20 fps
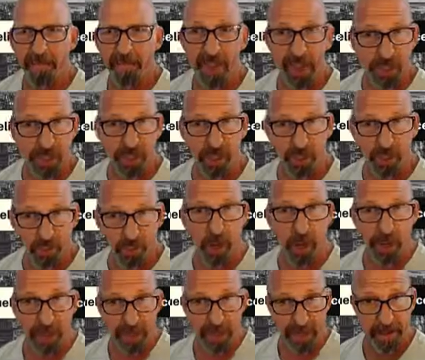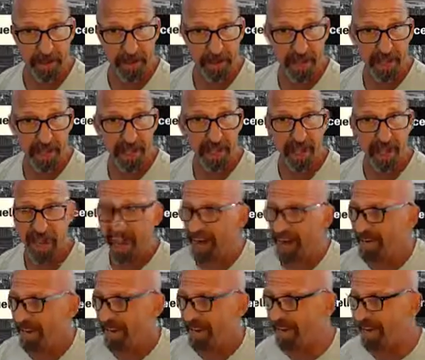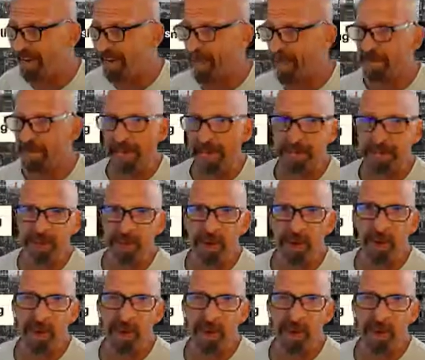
is scrolling, and that means, you know,